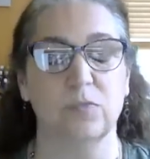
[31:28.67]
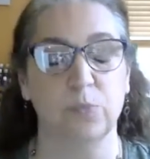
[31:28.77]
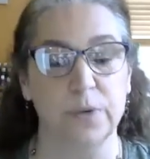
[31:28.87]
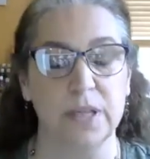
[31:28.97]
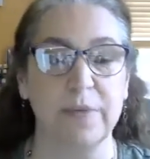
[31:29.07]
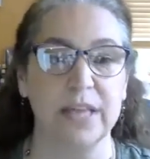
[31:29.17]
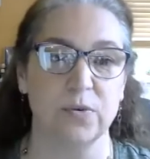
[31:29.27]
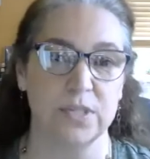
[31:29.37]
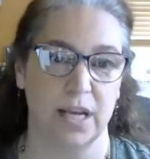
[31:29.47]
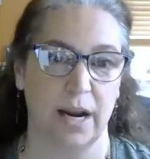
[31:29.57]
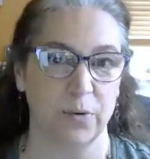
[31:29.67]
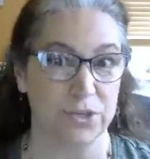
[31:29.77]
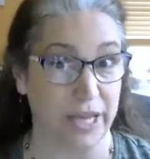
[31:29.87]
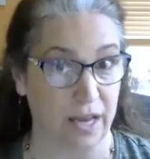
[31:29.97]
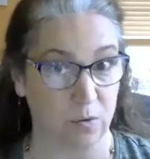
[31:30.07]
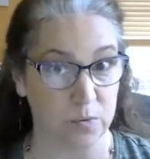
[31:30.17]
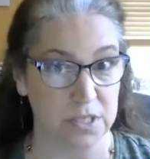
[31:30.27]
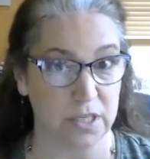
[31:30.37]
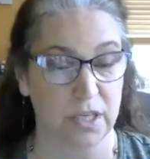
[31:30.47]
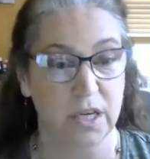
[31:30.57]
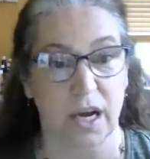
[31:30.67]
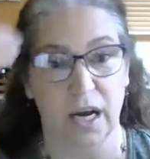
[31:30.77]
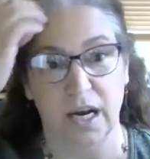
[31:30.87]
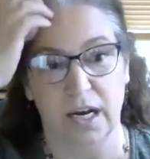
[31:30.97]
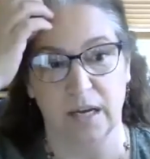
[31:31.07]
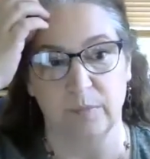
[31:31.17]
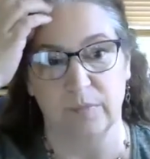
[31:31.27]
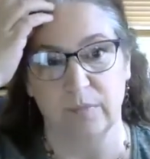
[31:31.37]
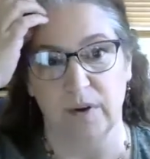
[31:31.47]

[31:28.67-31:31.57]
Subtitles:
really make those 10 hours count.